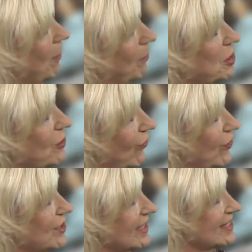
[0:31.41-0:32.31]

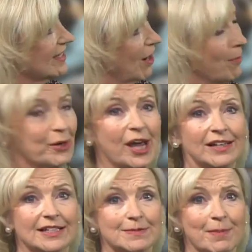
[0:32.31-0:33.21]
Bridgefoot is in
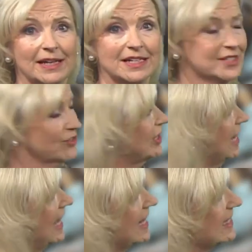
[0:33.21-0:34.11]
Cumbria, it's minus
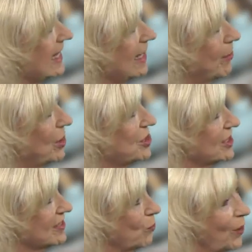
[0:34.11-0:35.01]
three. Sennybridge
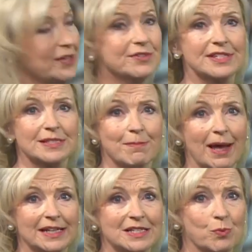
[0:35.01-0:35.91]
is in Wales, it's
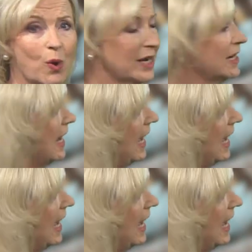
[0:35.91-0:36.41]
minus one.